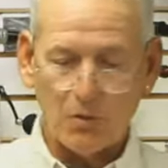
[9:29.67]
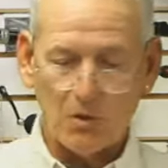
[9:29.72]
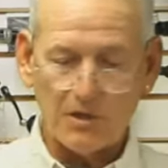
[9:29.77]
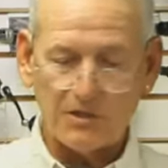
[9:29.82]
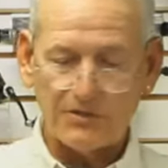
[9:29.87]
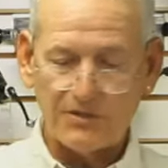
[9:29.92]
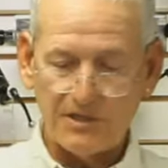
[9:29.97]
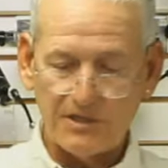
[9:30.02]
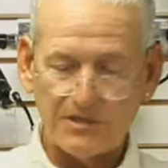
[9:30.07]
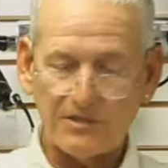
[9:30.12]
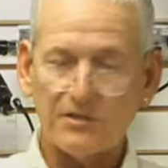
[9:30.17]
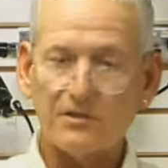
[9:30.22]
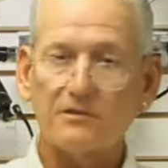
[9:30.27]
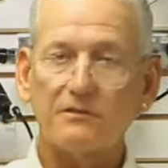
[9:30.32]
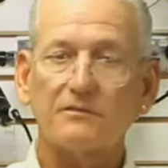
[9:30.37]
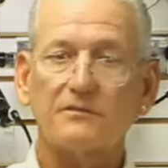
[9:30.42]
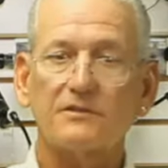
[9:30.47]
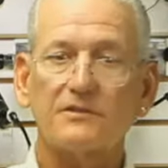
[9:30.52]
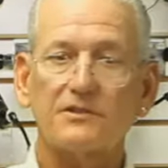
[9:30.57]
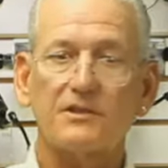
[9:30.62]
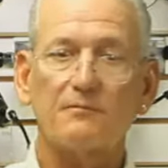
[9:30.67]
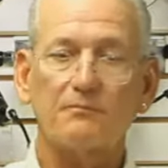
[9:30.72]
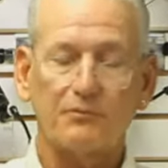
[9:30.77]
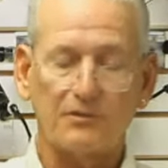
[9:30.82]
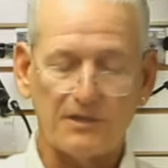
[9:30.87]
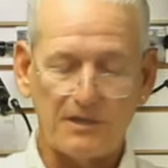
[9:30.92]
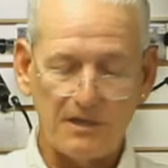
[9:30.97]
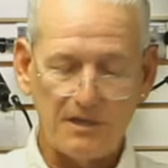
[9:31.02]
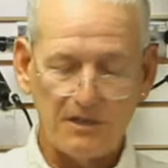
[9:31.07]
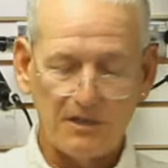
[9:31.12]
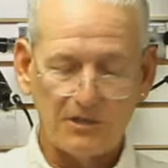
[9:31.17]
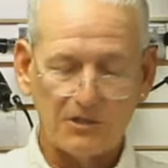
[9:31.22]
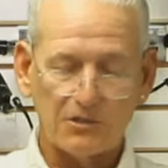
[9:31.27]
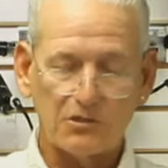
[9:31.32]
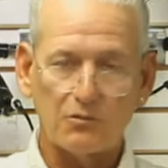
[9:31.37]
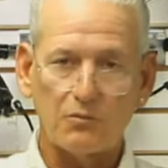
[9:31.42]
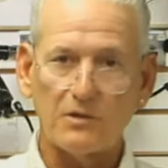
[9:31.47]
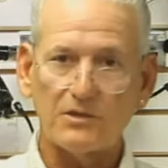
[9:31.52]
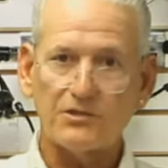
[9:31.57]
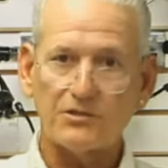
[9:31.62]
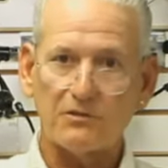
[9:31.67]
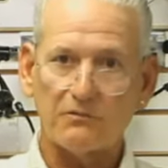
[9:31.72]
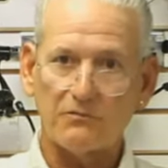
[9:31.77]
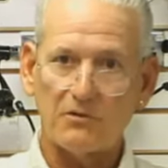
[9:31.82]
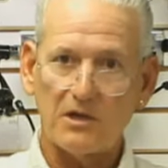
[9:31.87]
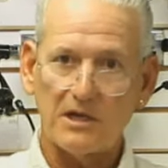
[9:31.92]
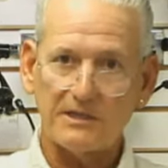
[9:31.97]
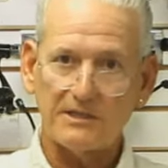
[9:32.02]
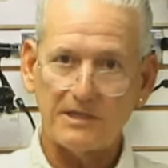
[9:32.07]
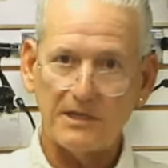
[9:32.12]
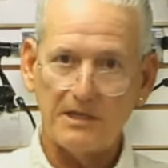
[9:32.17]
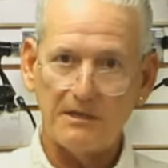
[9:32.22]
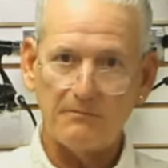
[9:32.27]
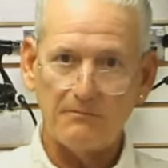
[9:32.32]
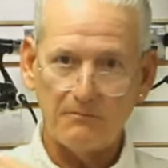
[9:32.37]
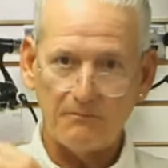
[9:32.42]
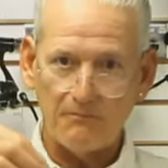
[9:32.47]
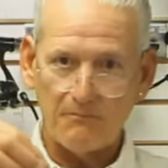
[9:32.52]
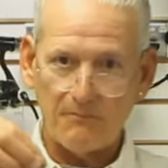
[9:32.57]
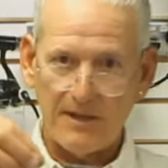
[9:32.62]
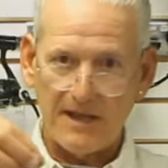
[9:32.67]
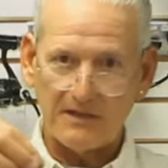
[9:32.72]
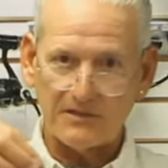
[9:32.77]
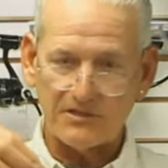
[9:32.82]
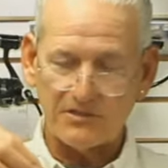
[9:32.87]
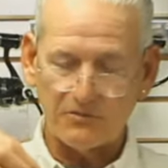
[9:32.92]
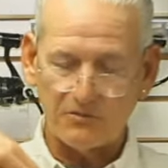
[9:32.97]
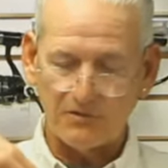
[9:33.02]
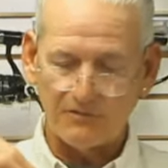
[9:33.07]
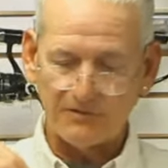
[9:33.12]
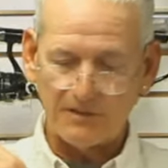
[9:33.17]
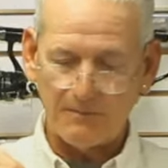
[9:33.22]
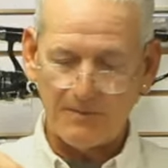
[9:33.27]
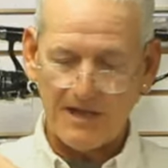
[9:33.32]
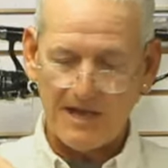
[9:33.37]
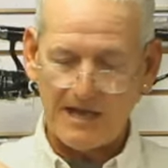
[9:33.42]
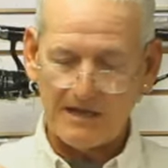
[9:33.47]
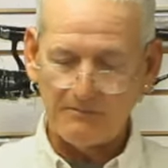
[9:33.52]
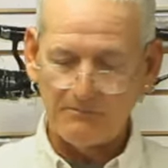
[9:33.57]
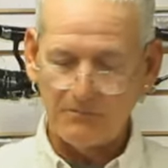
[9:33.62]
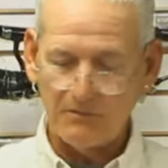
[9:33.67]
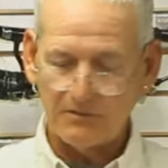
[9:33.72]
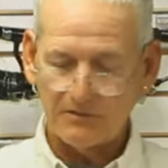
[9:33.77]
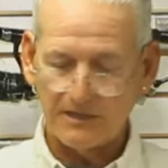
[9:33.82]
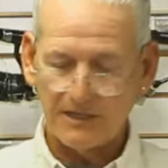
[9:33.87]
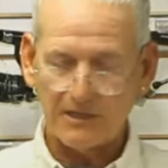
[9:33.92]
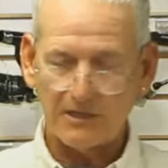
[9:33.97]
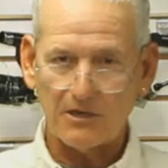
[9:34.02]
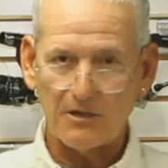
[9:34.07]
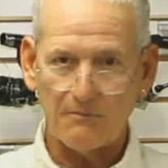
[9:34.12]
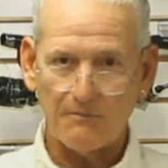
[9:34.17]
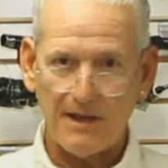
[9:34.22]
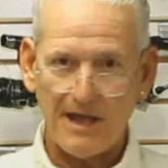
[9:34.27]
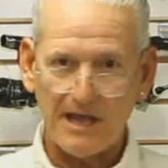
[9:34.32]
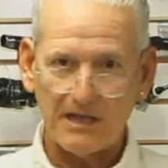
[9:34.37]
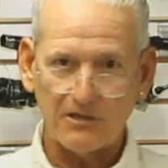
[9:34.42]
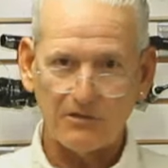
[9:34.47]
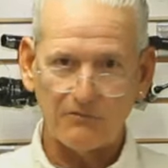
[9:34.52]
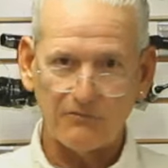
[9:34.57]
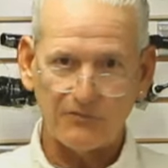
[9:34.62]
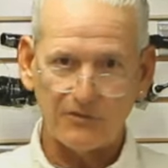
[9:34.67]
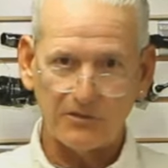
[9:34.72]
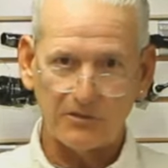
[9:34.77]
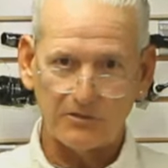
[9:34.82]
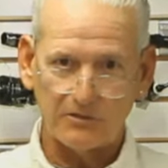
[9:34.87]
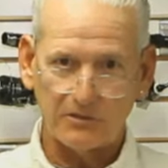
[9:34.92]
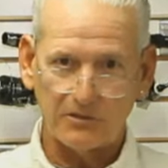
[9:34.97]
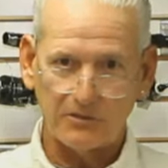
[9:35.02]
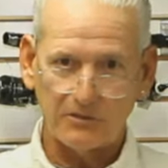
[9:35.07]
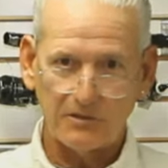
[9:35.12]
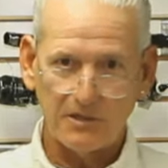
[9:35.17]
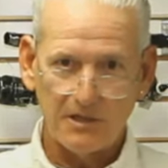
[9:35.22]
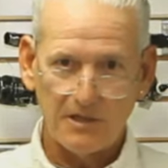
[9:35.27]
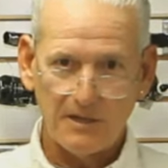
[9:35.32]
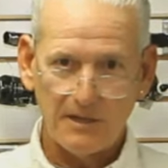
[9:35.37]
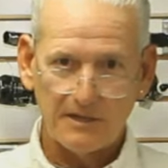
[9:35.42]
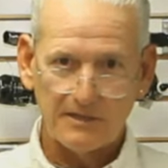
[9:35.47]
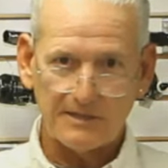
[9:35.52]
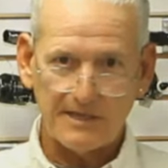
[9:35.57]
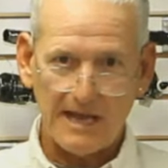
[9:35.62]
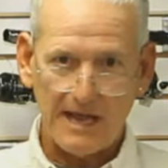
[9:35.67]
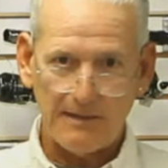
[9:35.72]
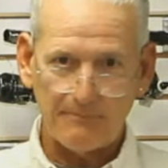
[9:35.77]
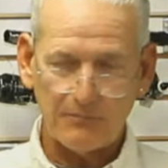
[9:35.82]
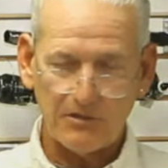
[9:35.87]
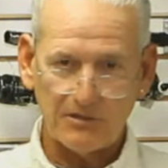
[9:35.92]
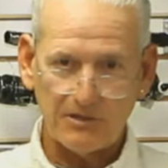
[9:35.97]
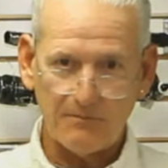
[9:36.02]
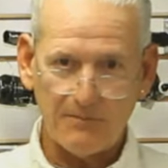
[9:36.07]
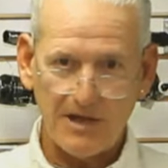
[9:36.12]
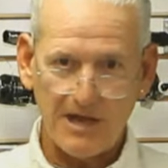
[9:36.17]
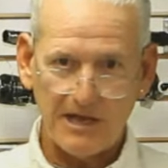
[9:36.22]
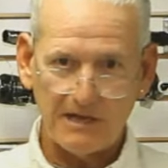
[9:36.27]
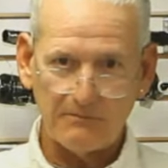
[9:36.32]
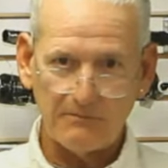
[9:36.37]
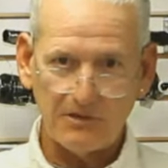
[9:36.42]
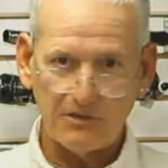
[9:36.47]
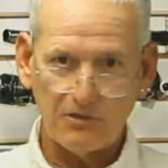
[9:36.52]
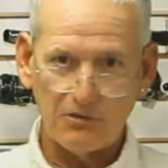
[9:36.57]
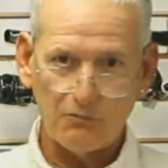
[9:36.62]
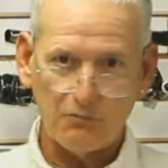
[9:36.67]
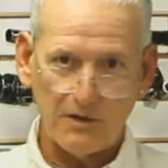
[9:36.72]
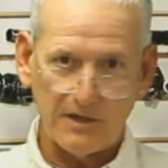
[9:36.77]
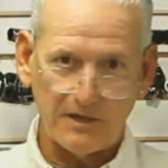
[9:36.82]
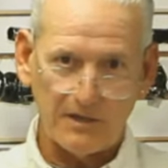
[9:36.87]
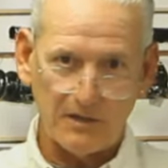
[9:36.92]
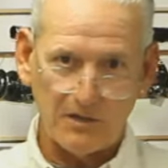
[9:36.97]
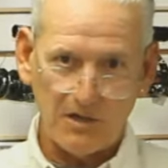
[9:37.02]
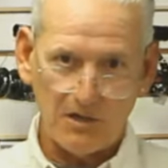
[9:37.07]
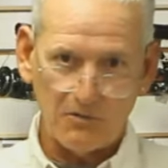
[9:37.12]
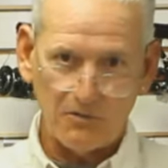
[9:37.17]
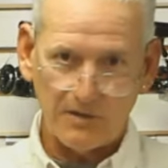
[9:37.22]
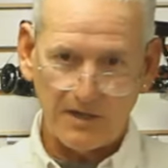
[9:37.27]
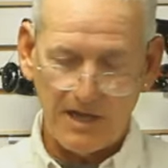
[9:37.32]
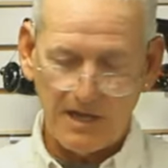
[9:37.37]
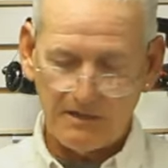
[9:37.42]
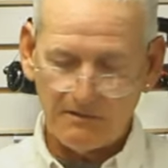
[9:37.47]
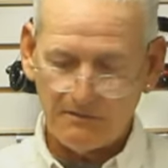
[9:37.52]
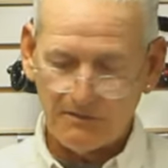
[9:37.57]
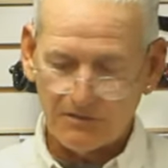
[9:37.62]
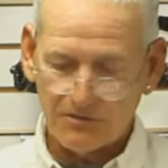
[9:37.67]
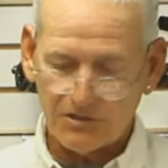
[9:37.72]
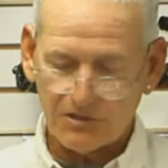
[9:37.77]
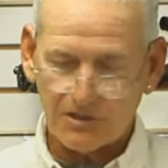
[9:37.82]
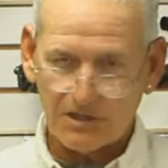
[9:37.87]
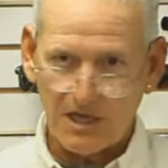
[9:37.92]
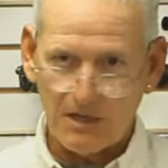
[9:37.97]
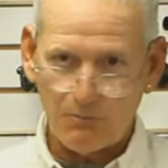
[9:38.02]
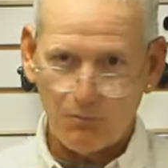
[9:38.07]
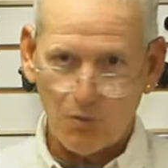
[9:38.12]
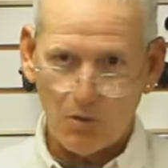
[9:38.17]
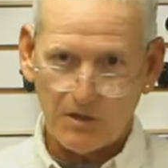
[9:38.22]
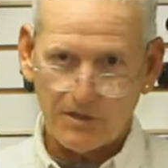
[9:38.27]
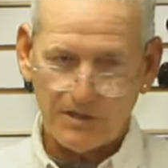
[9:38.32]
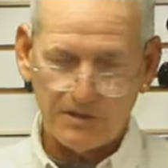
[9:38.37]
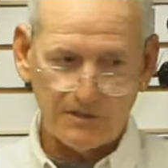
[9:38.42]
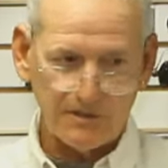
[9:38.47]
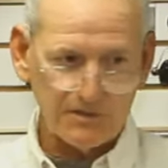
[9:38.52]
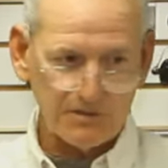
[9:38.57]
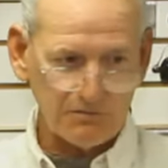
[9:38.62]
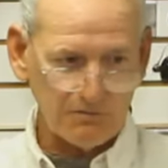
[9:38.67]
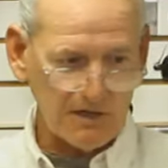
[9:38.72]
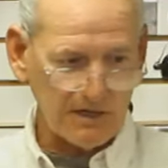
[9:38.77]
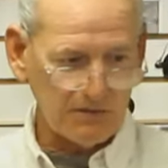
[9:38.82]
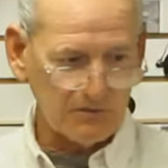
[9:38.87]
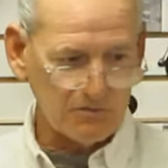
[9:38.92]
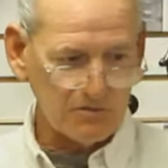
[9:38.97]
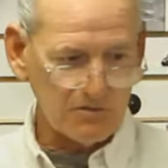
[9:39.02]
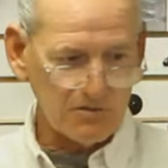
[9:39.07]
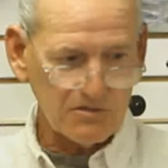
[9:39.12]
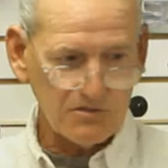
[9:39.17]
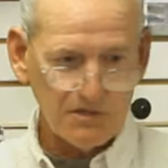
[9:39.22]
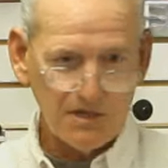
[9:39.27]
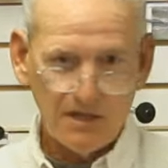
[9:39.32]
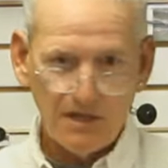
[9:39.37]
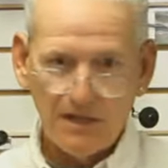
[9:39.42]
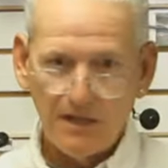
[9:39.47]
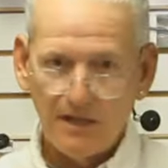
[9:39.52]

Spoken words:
work this, simply twitch the rod tip, bounce it off the bottom, let it come back. You feel a little tap on the bottom and you're ready to go again. Just keep working this right along.